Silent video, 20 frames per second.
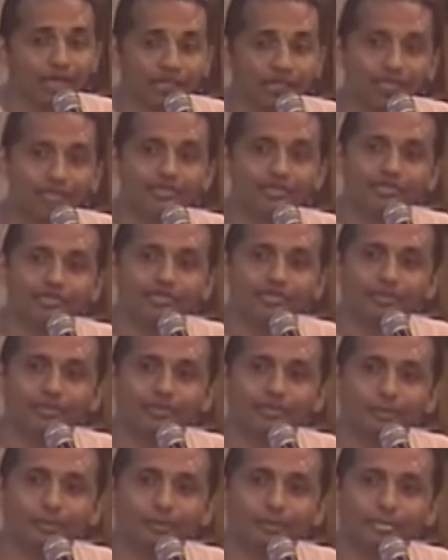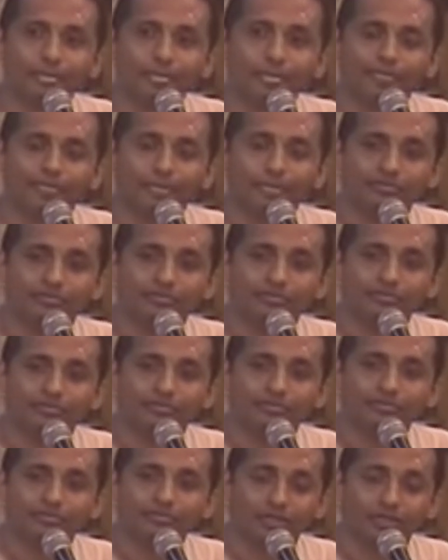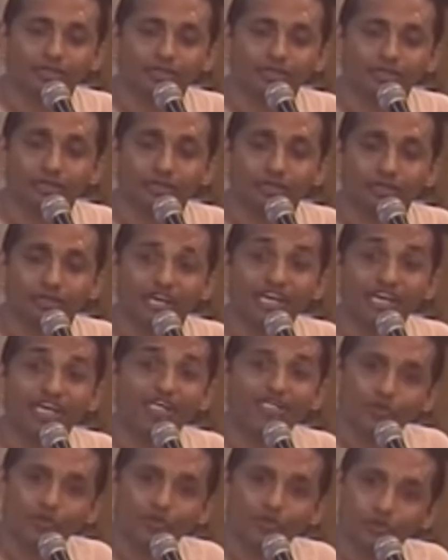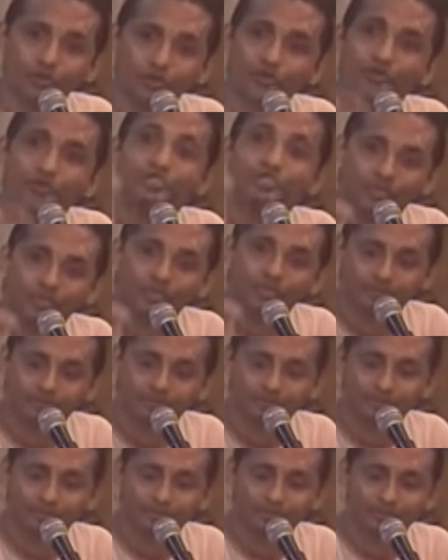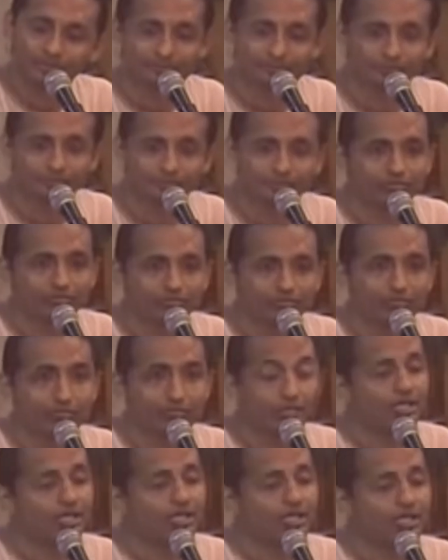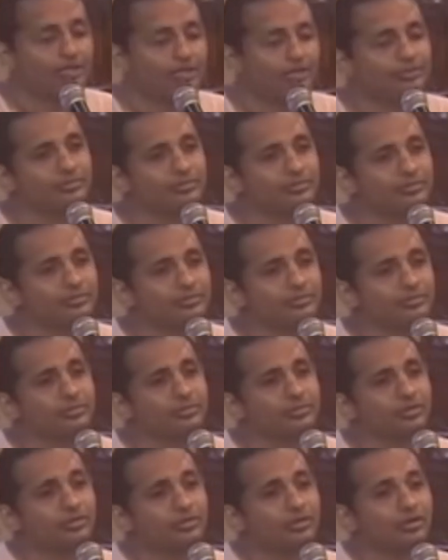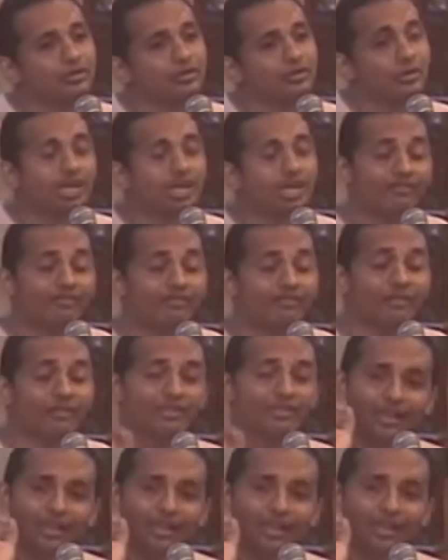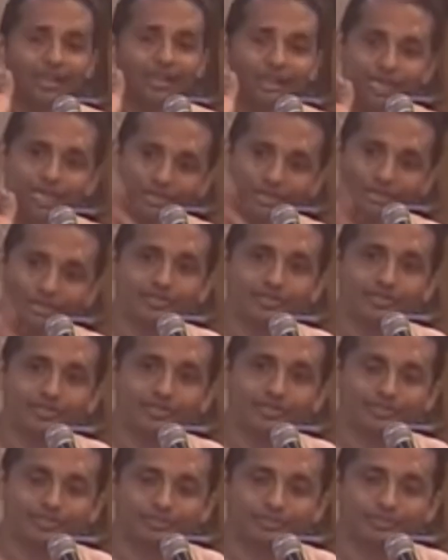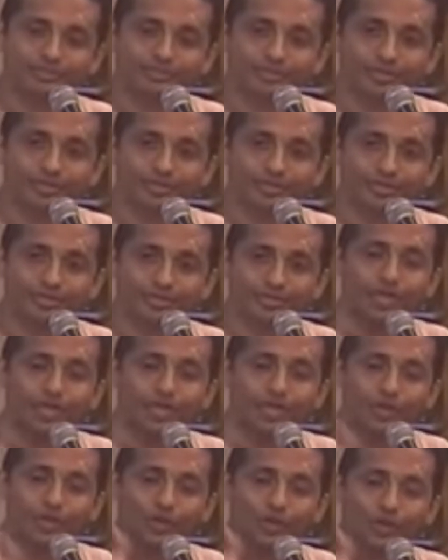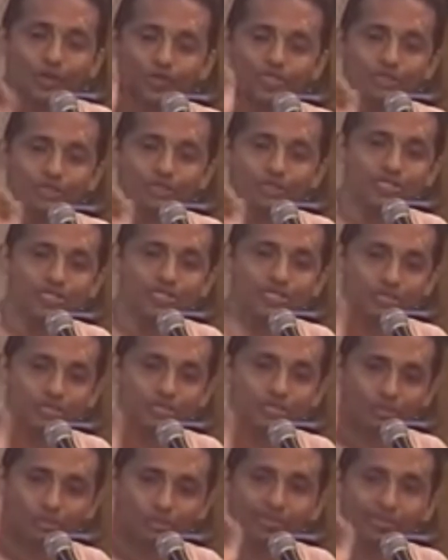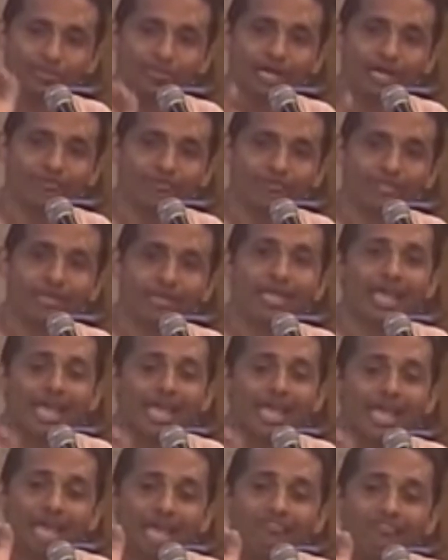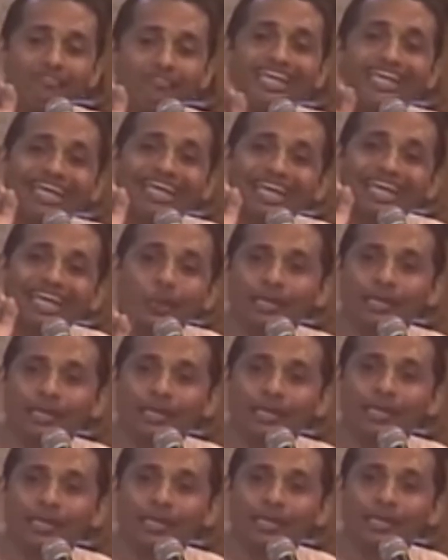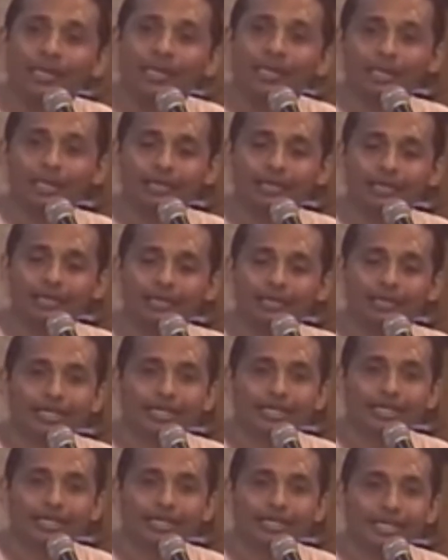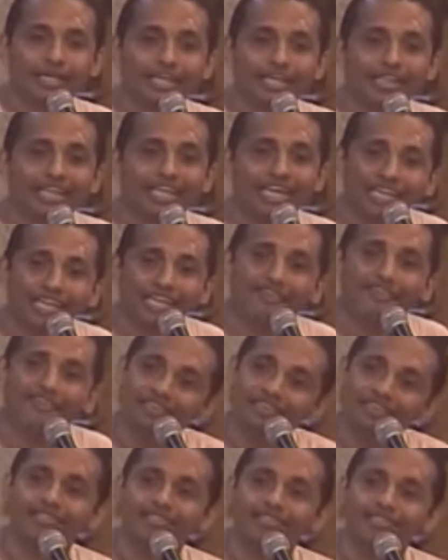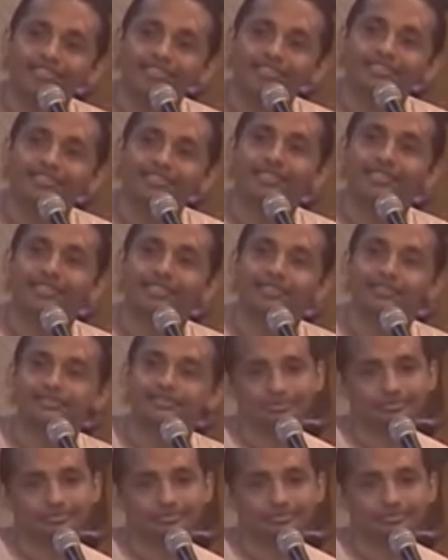And then he said, the greatness of the Goswamis. He said, never in their lives, the Goswamis of Vrindavan ever declared openly that they have seen Krishna.